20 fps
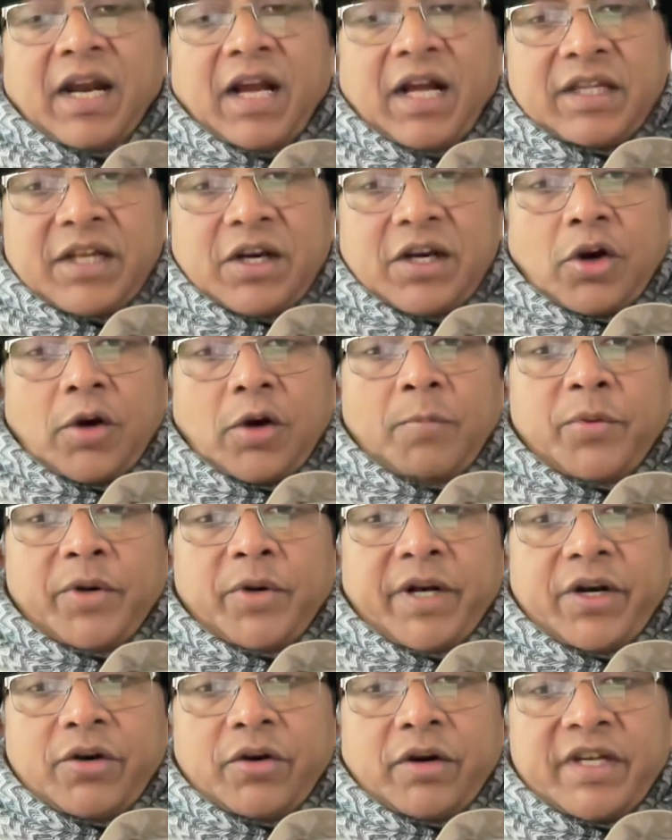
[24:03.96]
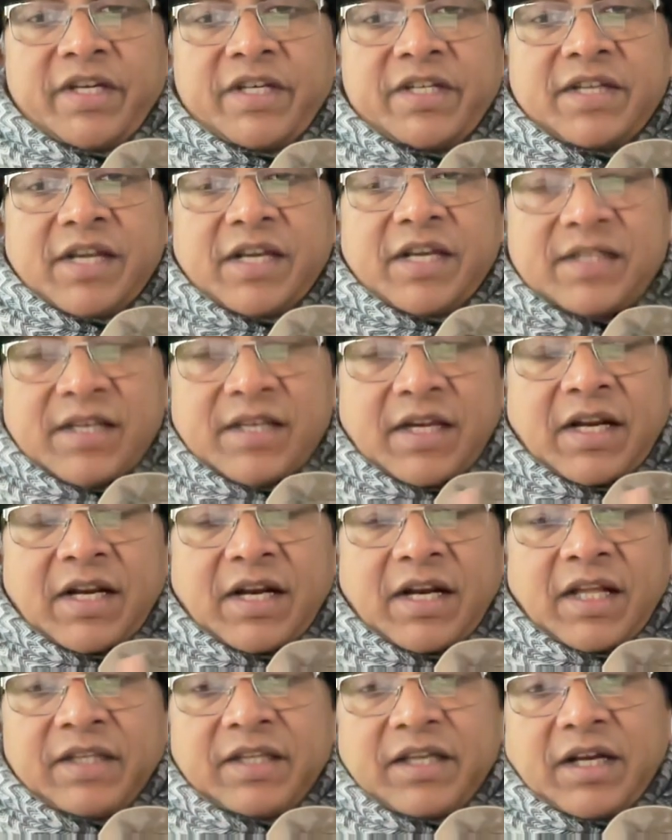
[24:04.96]
another component, or it's
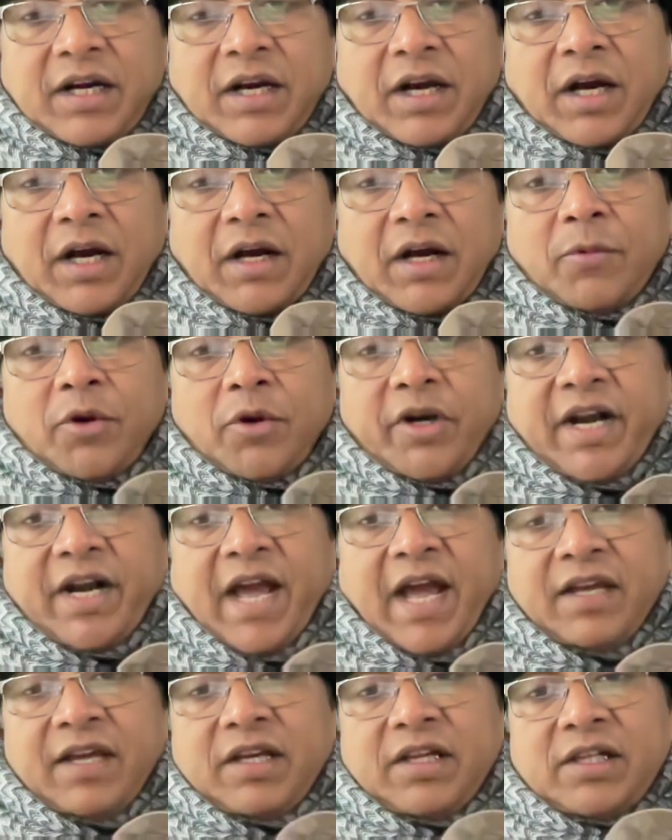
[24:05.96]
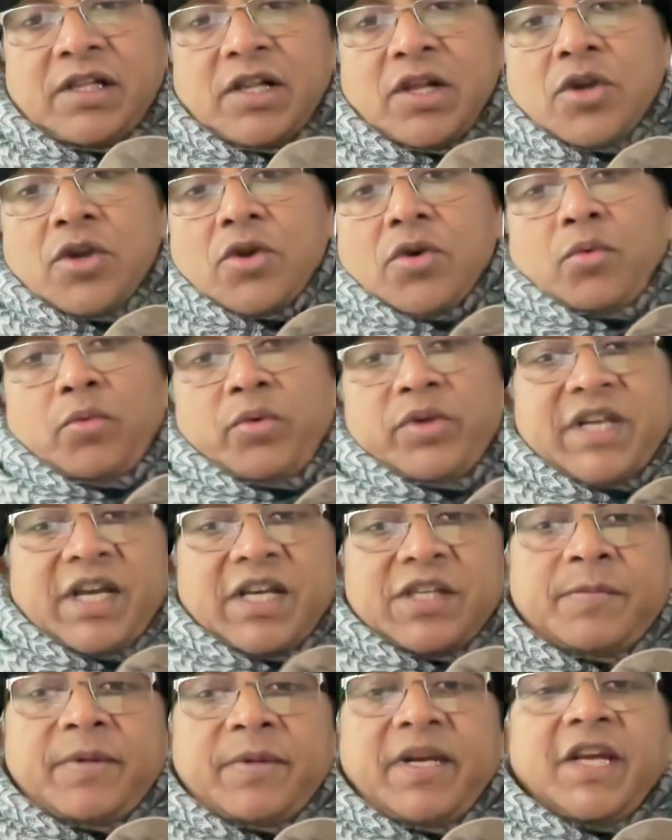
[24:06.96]
another arm or an angle which
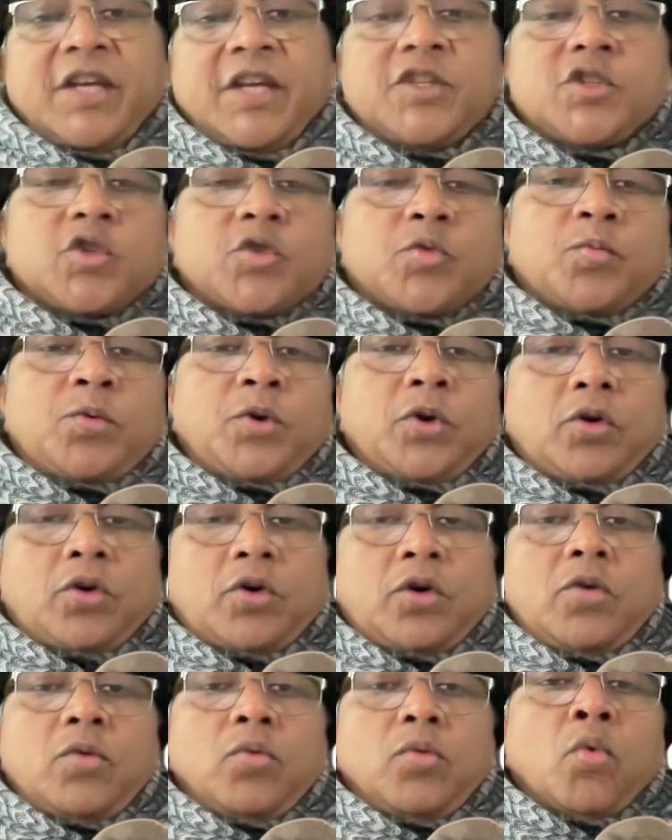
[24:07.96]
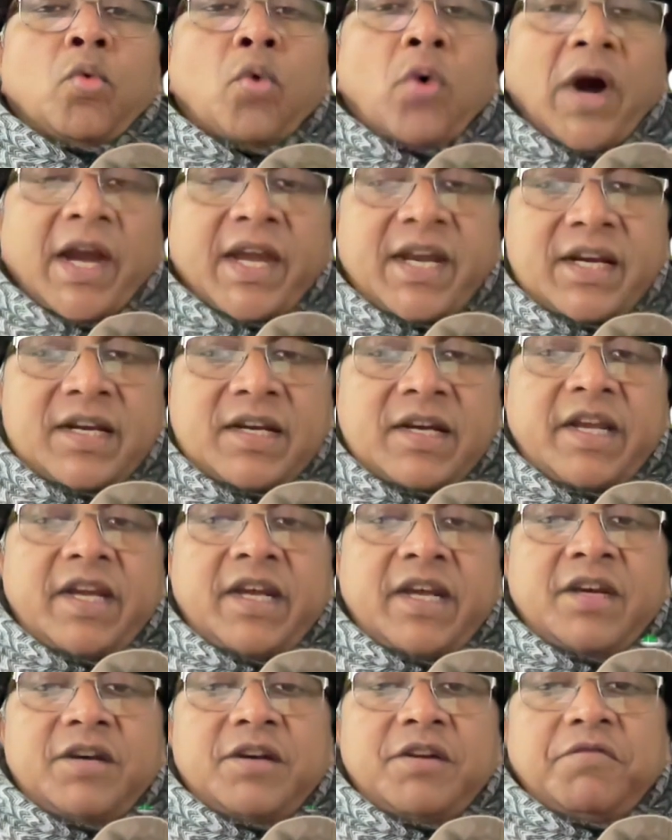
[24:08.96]
has been explored
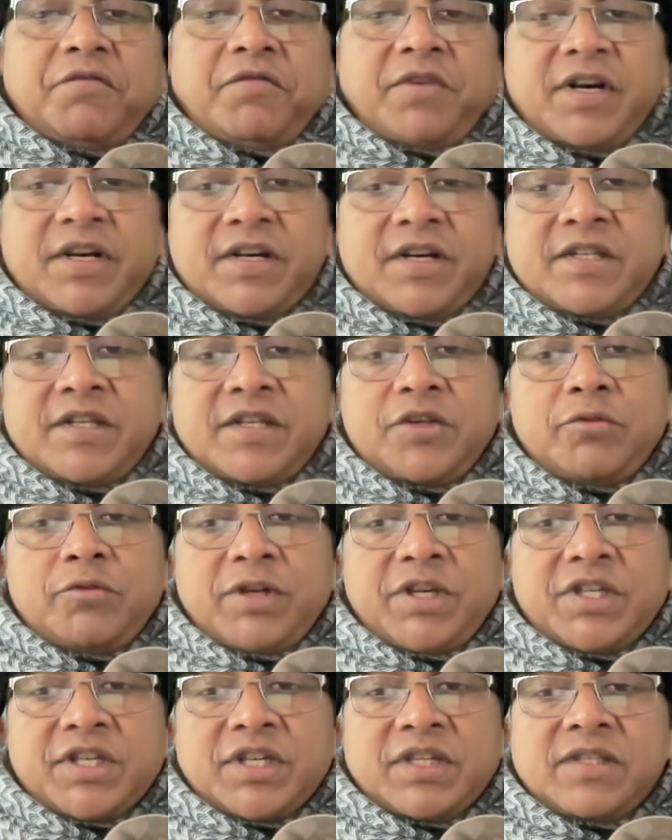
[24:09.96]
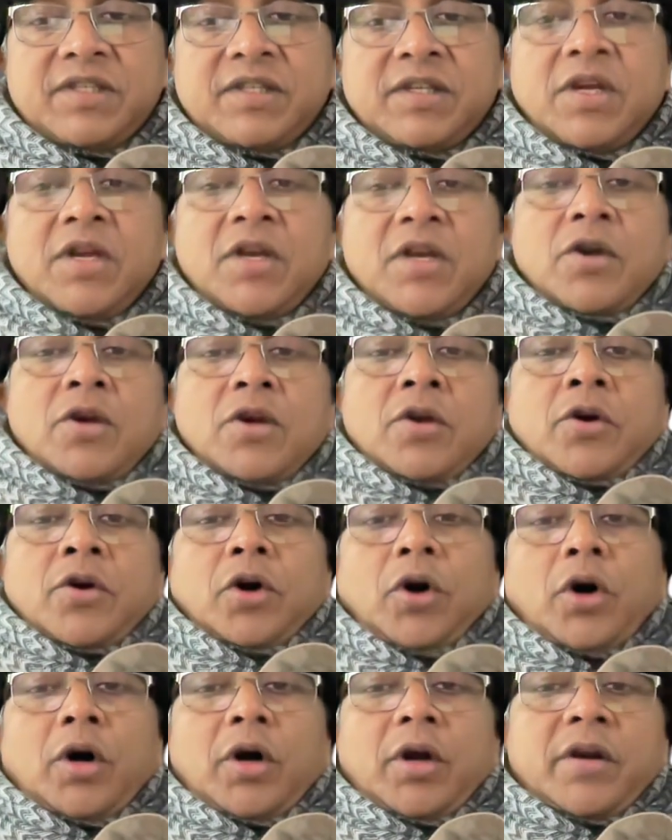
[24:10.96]
widely in different situations,
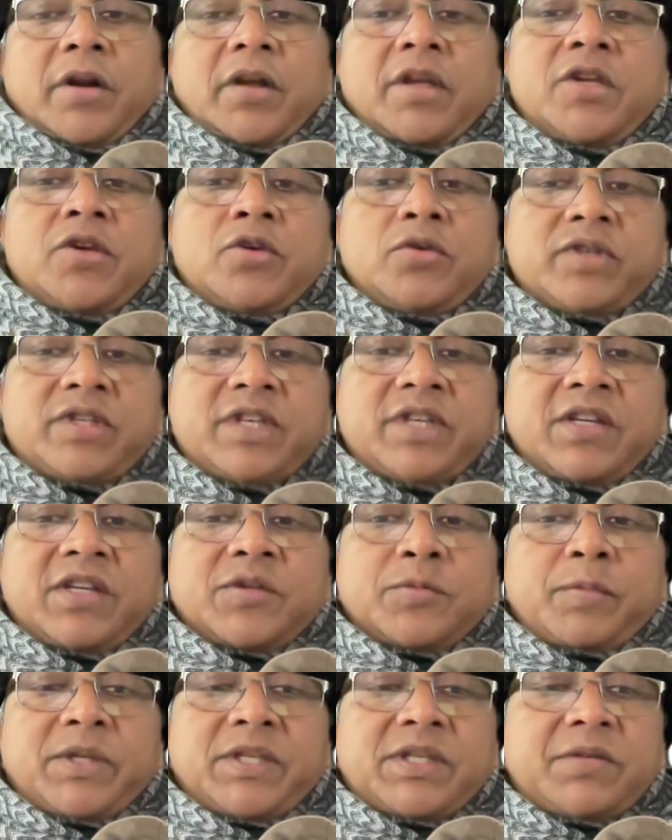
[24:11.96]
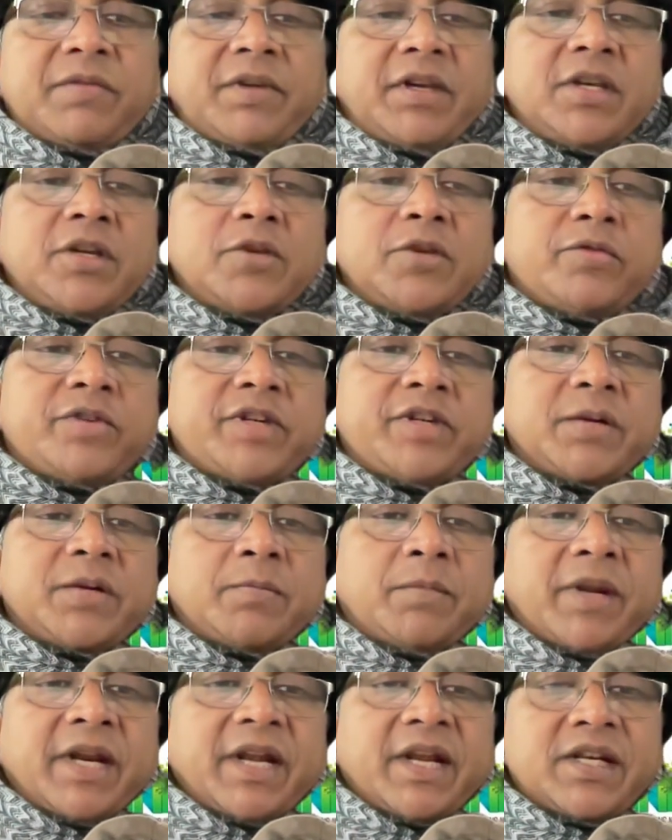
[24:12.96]
or using specific
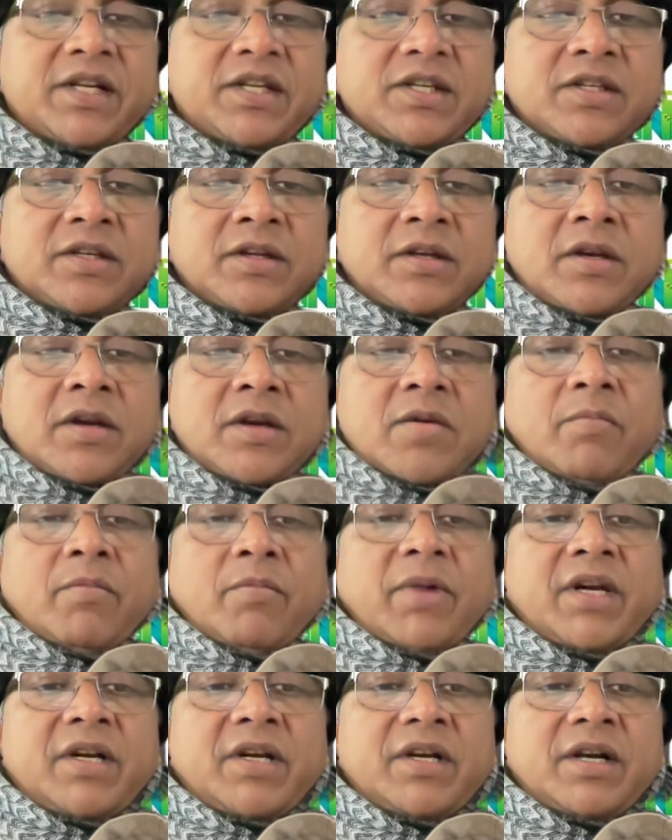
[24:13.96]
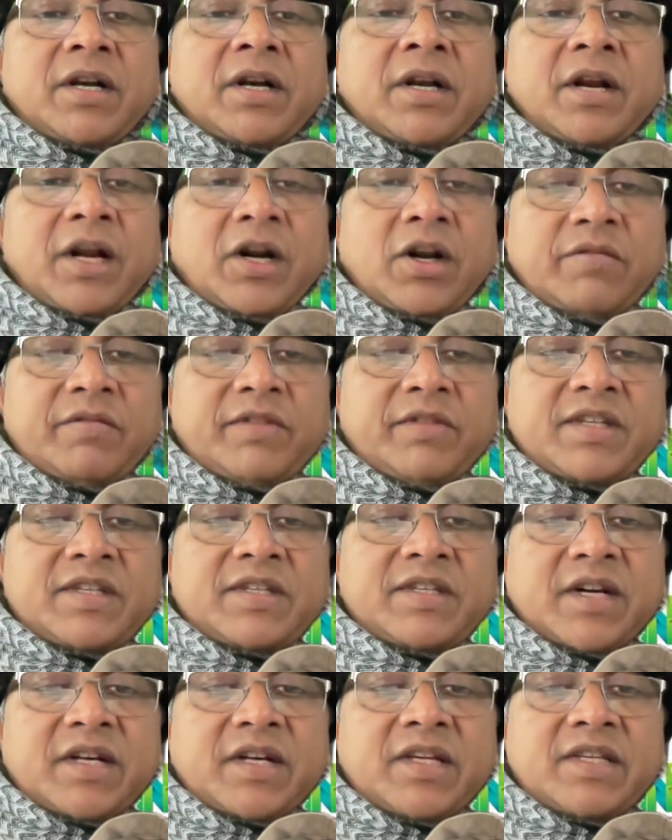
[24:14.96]
nutrient blends, but none of the
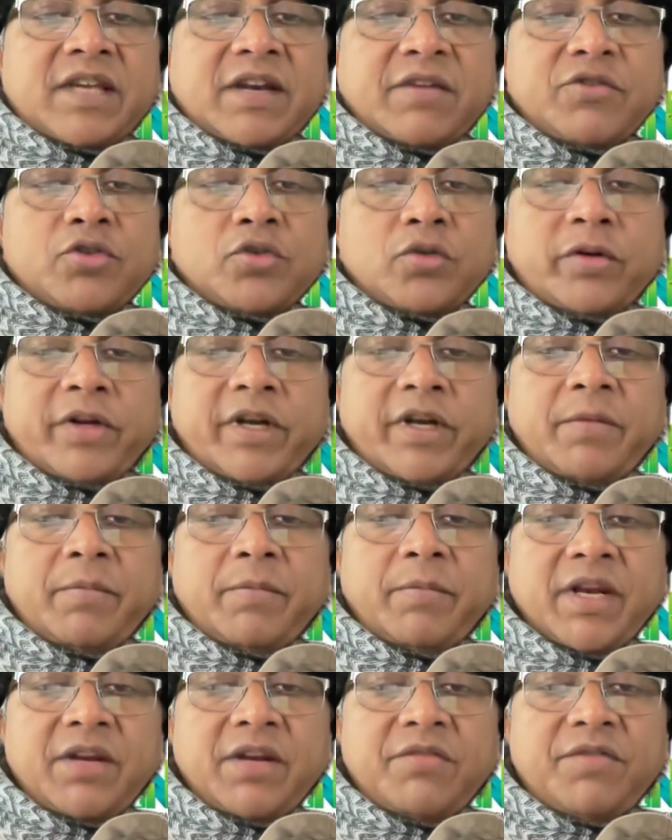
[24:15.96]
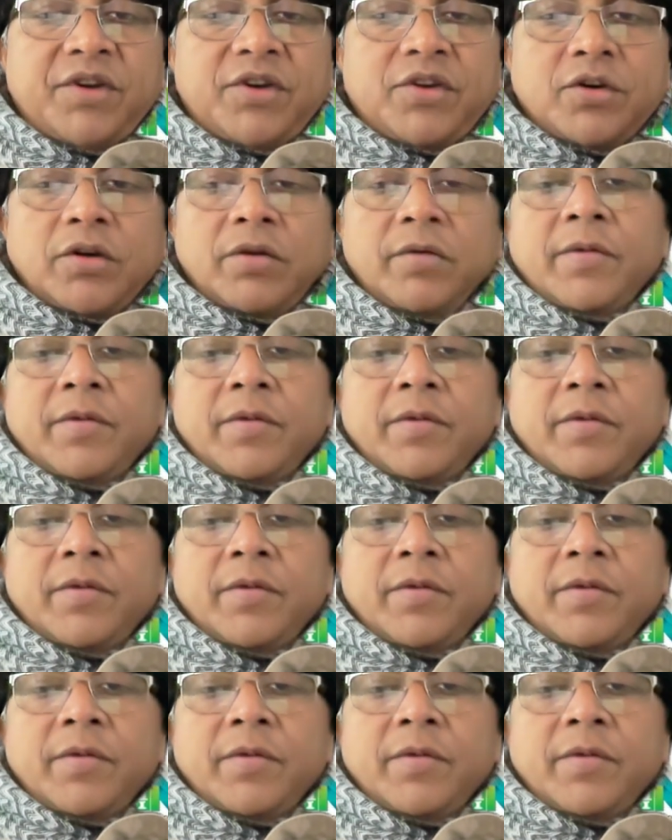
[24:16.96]
studies have shown any benefit